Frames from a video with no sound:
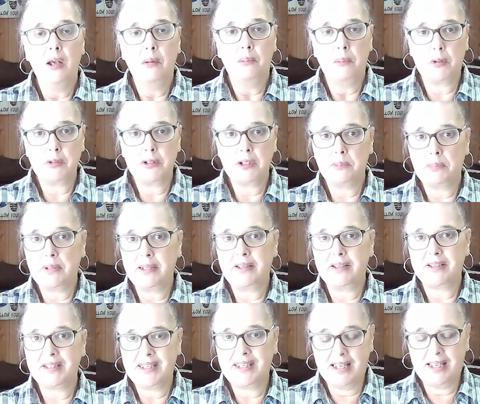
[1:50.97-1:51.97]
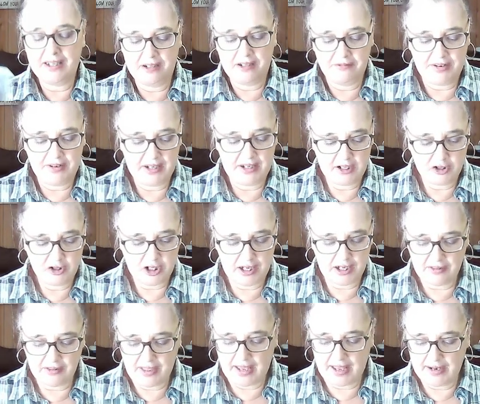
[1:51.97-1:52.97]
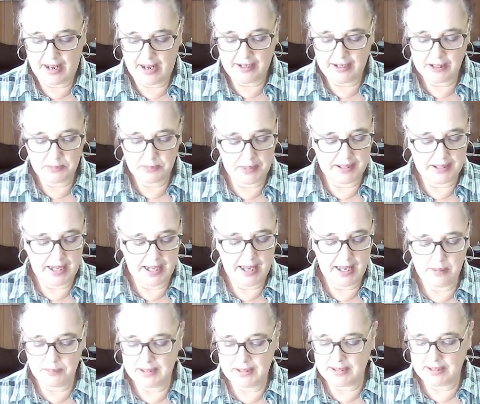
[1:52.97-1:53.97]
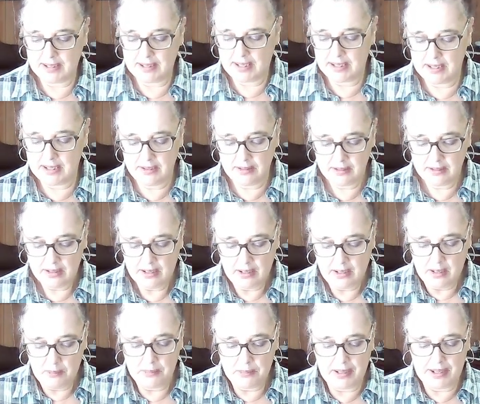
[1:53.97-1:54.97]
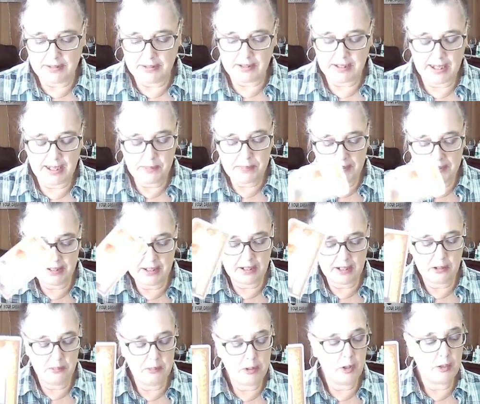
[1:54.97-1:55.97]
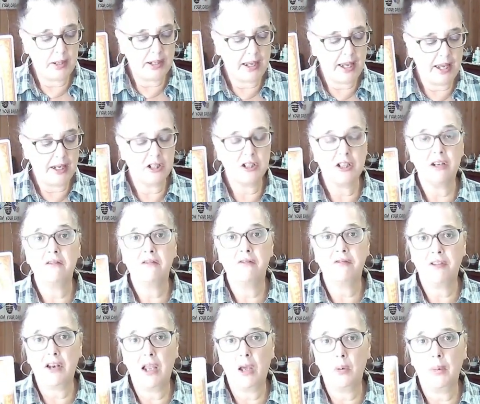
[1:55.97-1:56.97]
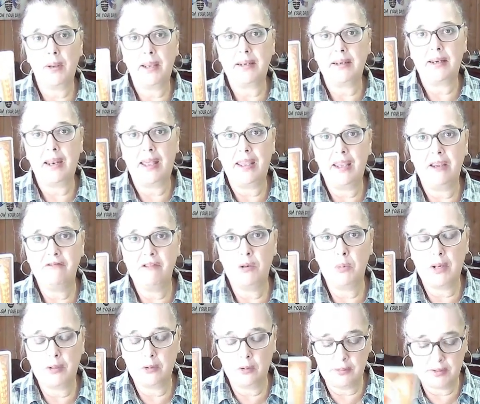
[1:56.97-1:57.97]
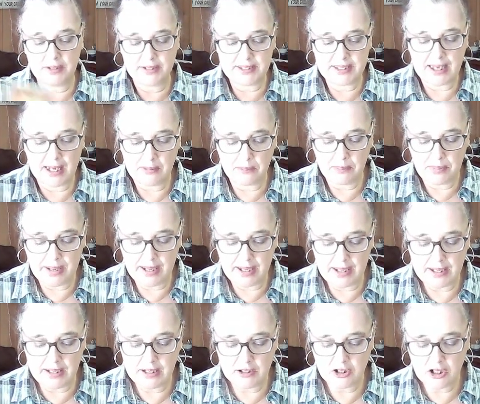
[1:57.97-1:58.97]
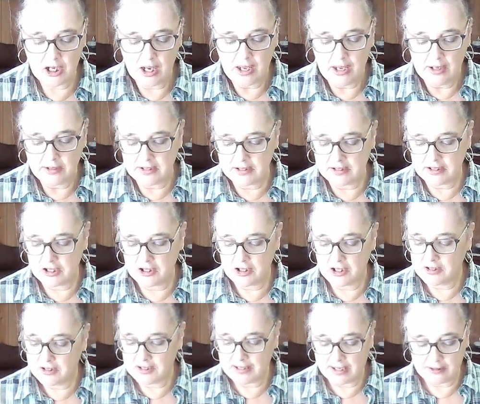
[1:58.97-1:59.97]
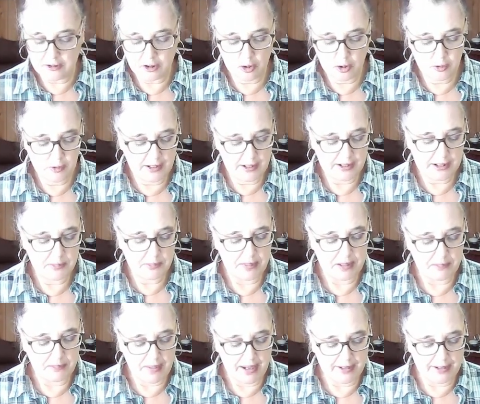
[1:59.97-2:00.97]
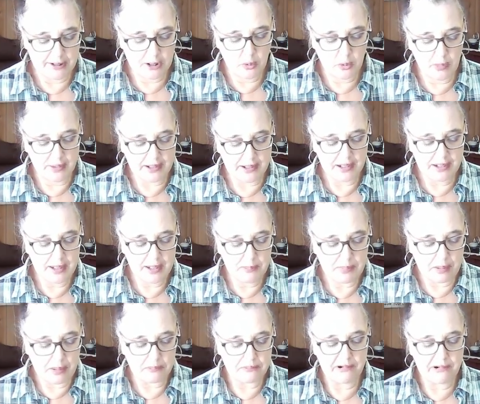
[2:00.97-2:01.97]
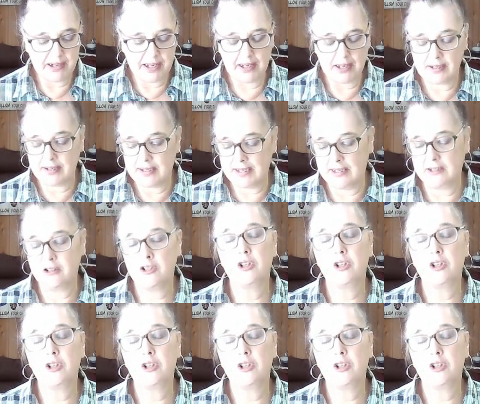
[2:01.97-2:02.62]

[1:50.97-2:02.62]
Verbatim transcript: possibly this negative energy that has been happening here but keeping the communication flowing everyone on the same page decisions that do need to be made quickly but bringing an end